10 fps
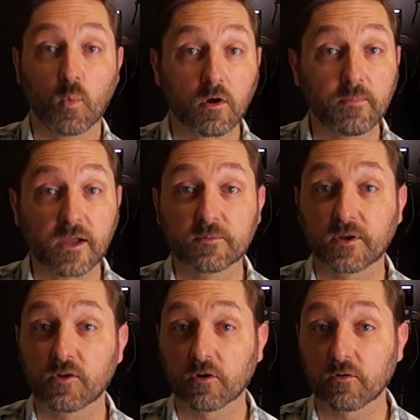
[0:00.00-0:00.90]
Welcome back to
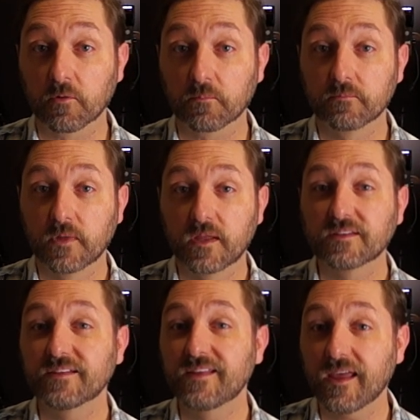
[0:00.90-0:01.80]
my darkroom.
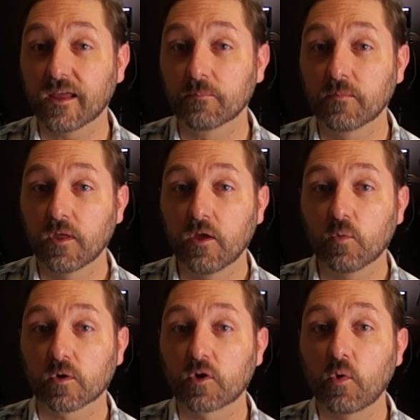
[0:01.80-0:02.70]
Today,
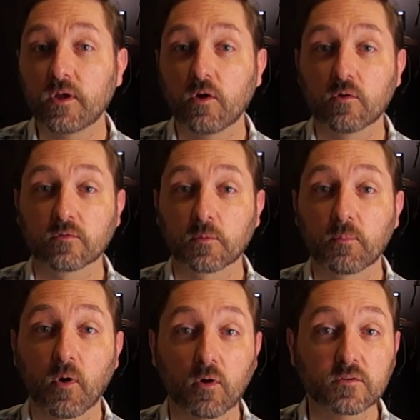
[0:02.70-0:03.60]
we're going over
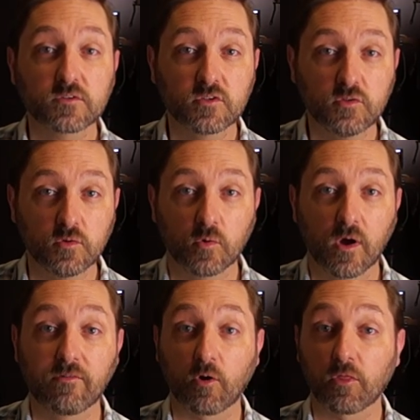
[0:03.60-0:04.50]
part two
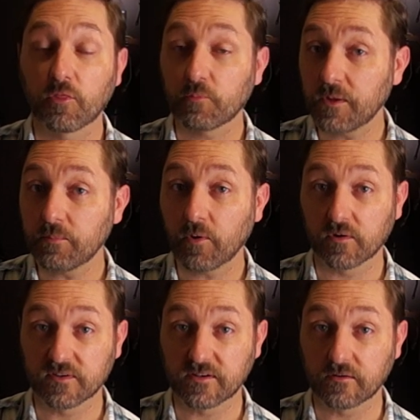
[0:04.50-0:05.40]
of our
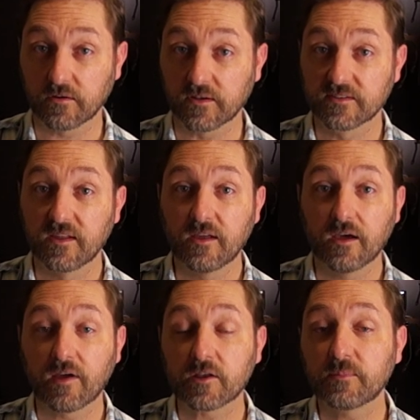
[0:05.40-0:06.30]
three-part series
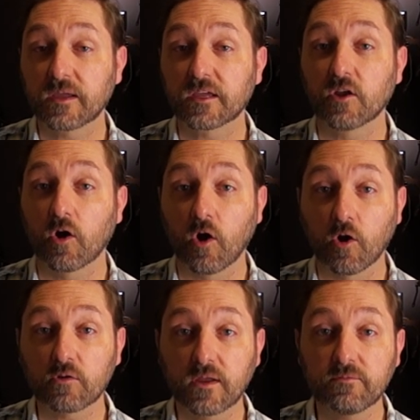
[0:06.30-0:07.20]
of how to make an
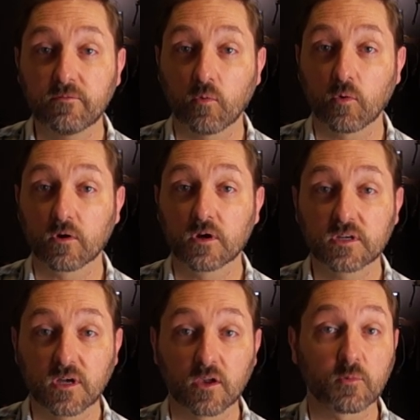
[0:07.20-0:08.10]
R A four
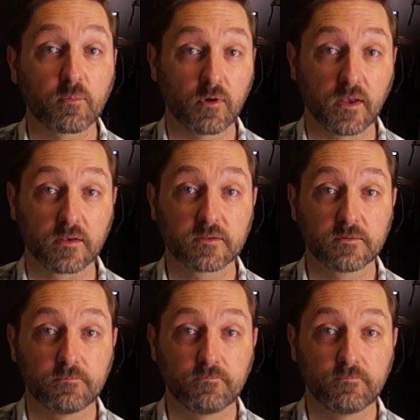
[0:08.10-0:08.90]
color print.